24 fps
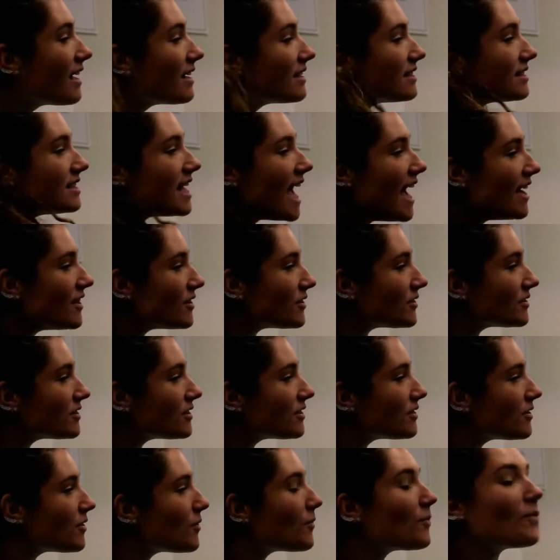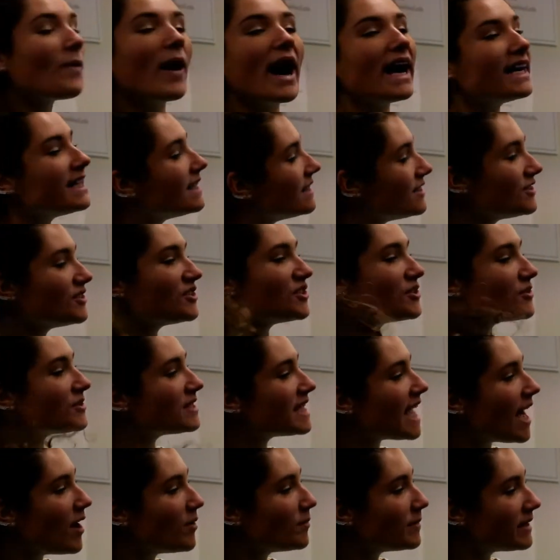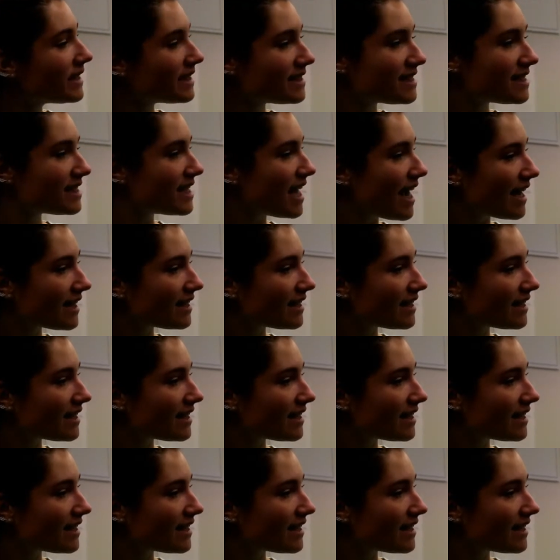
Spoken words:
Donald, why didn't you tell me it's not